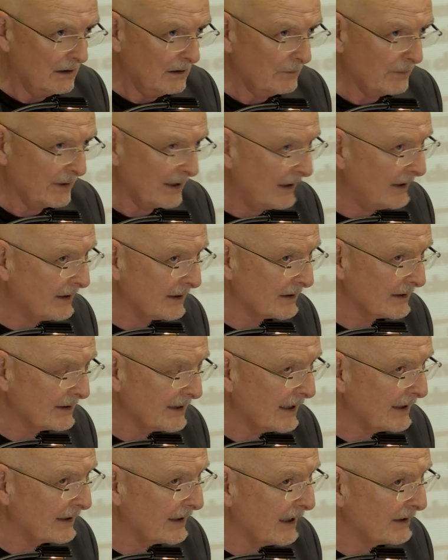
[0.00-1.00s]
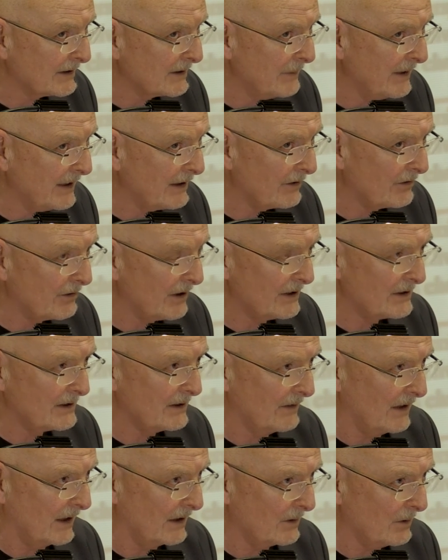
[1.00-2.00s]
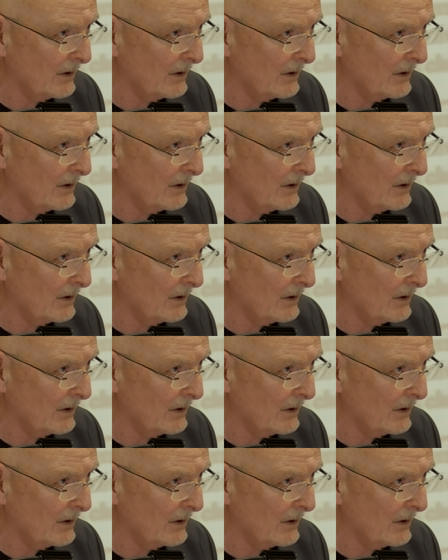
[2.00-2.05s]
But I didn't take that to be the thrust of that